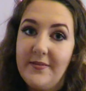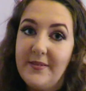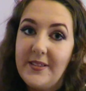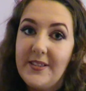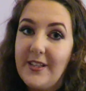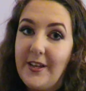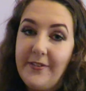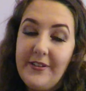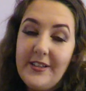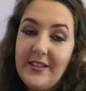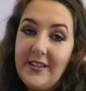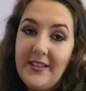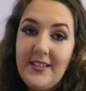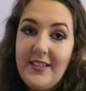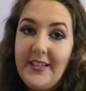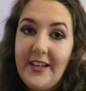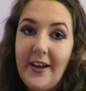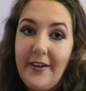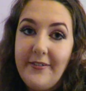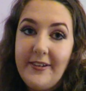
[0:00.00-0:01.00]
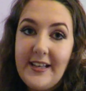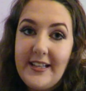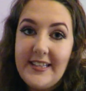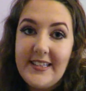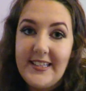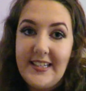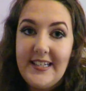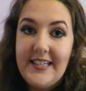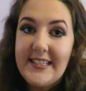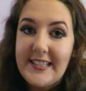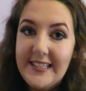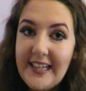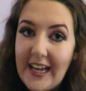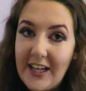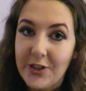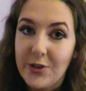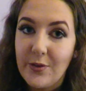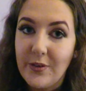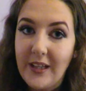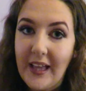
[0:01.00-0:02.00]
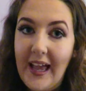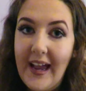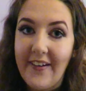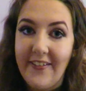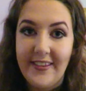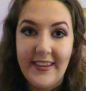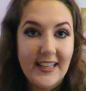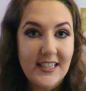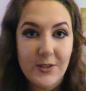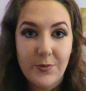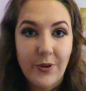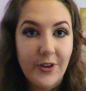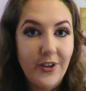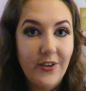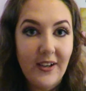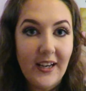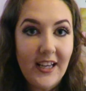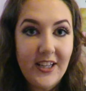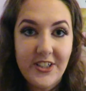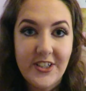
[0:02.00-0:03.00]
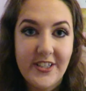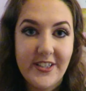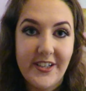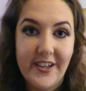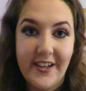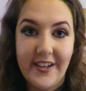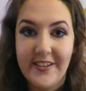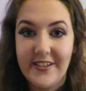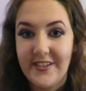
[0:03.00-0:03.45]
So it, you know, it's natural hair, and that's what your lashes are.